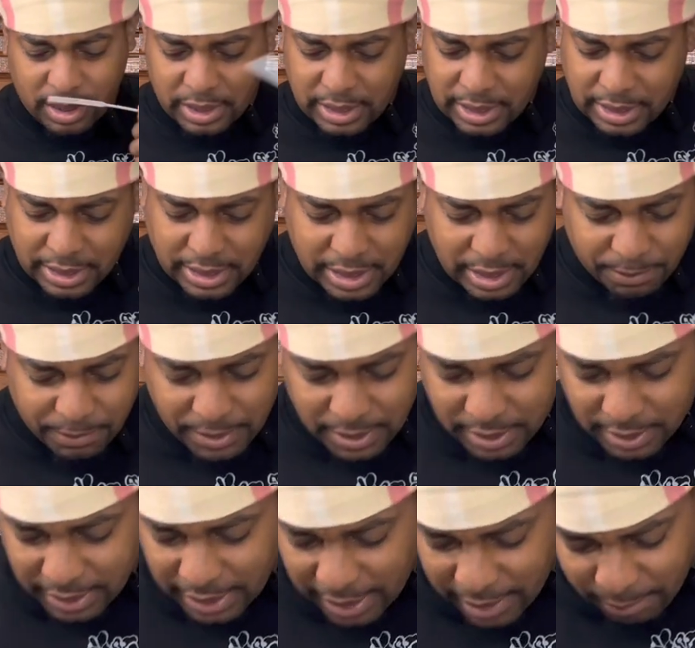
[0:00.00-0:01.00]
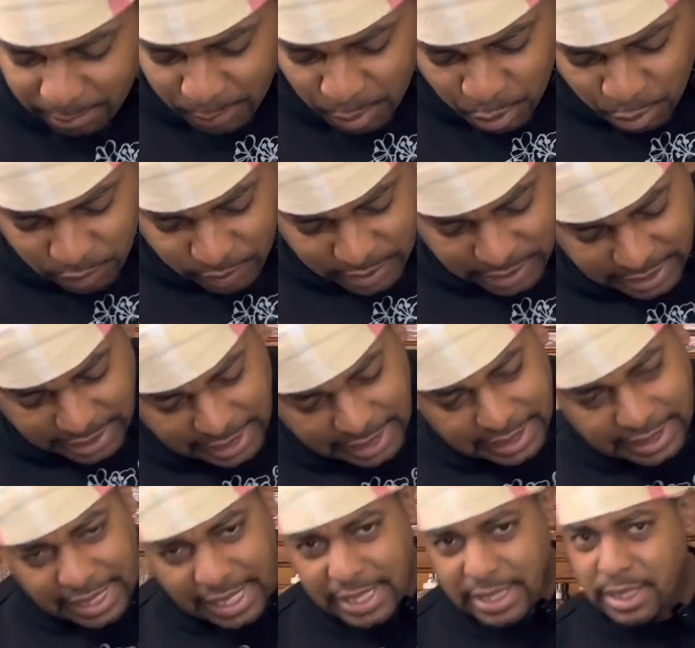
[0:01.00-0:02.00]
Let's keep this thing moving. Now, I
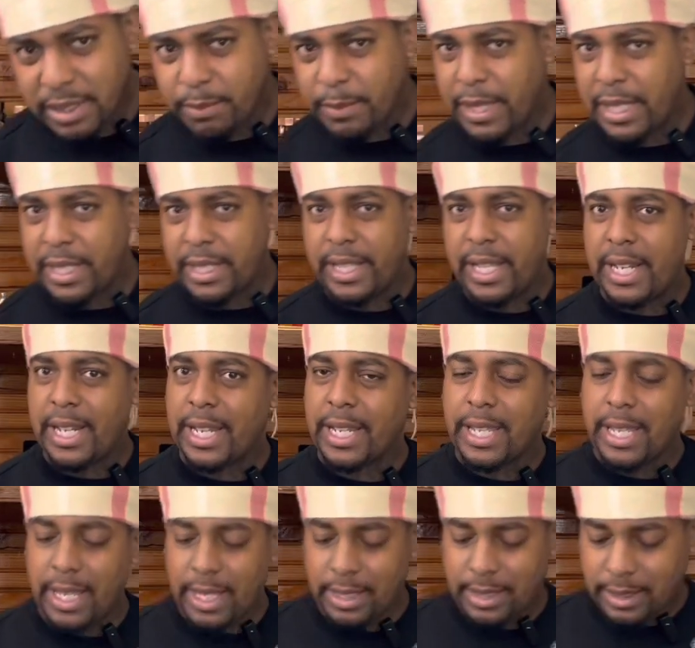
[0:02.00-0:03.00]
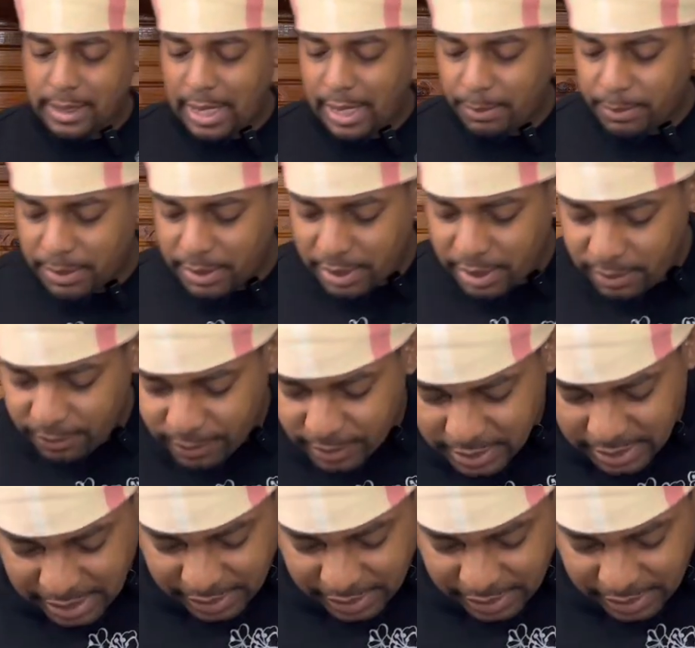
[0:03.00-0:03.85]
like smelling that. I can't stop sniffing